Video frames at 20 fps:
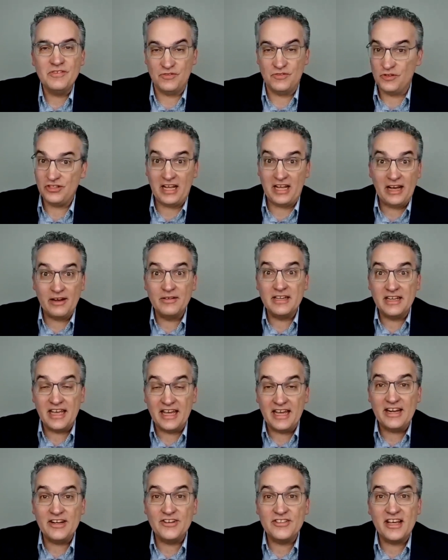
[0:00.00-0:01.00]
just how
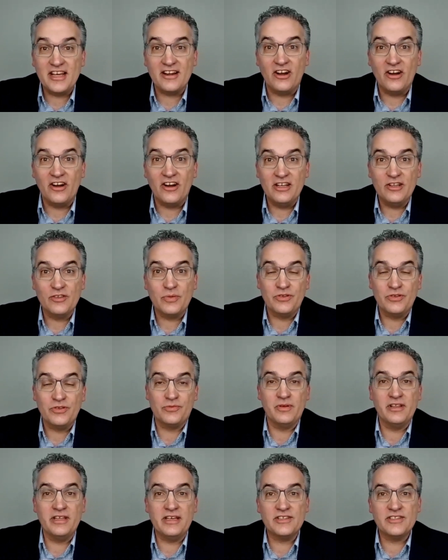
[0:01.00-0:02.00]
engaged that audience was
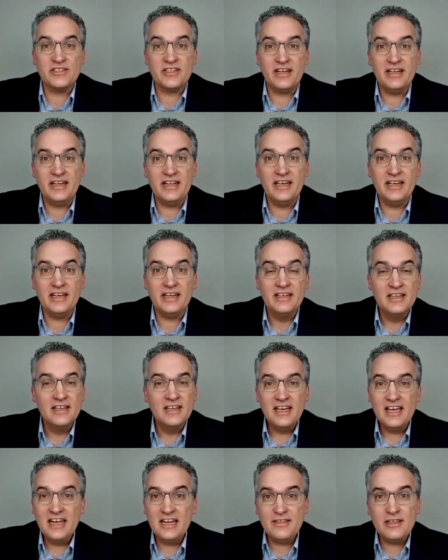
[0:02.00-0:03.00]
really exciting.
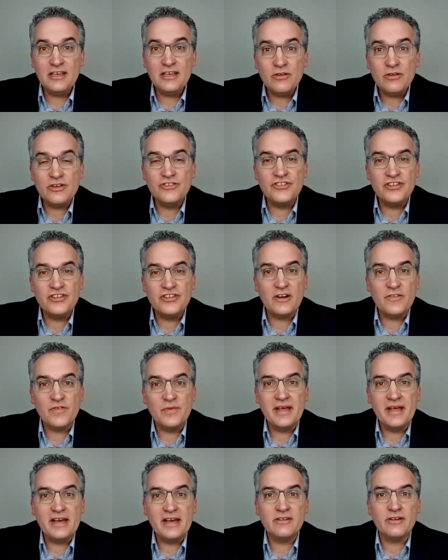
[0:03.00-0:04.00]
Anything you can share
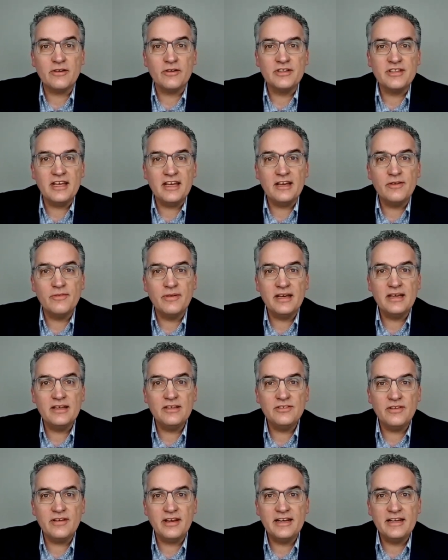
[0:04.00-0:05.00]
from that or
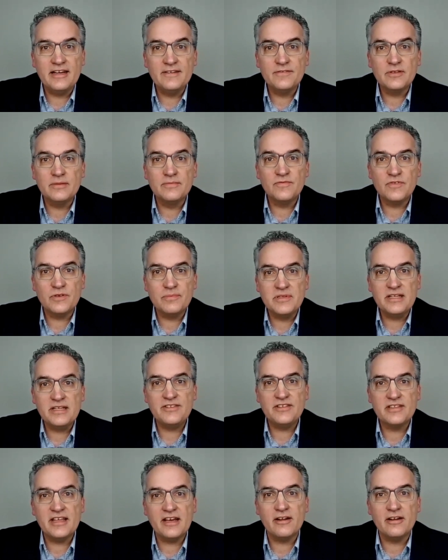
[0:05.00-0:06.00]
takeaways you had from
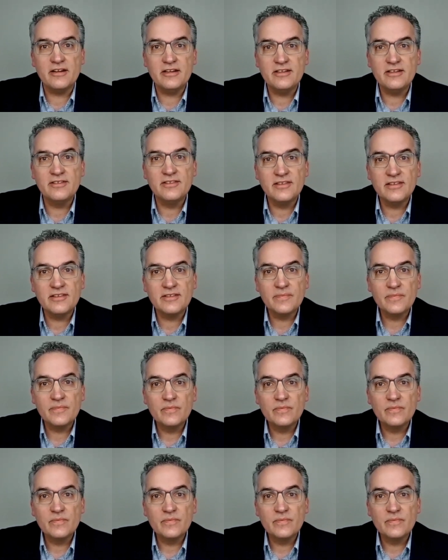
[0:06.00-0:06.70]
teaching that audience?